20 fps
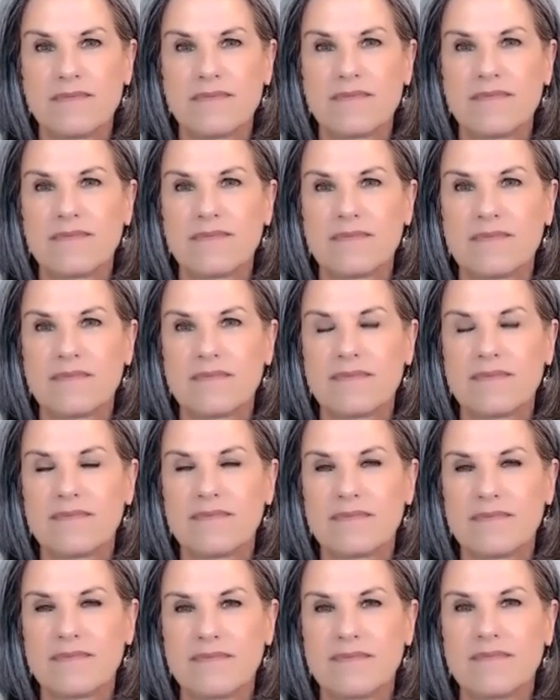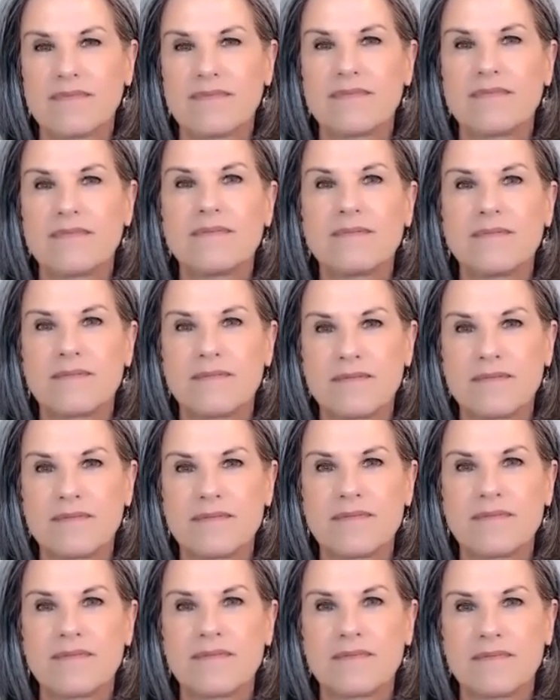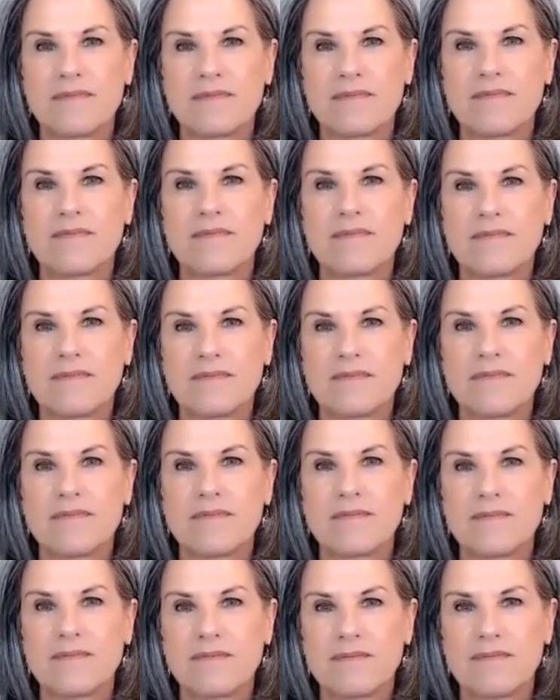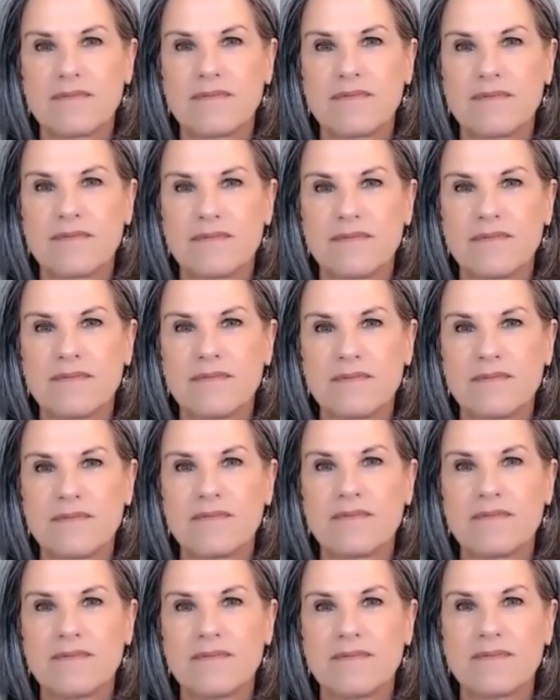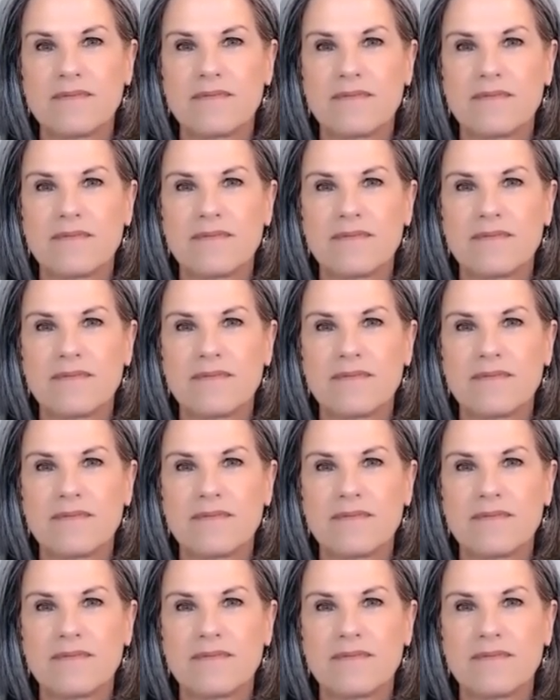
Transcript: (not speaking)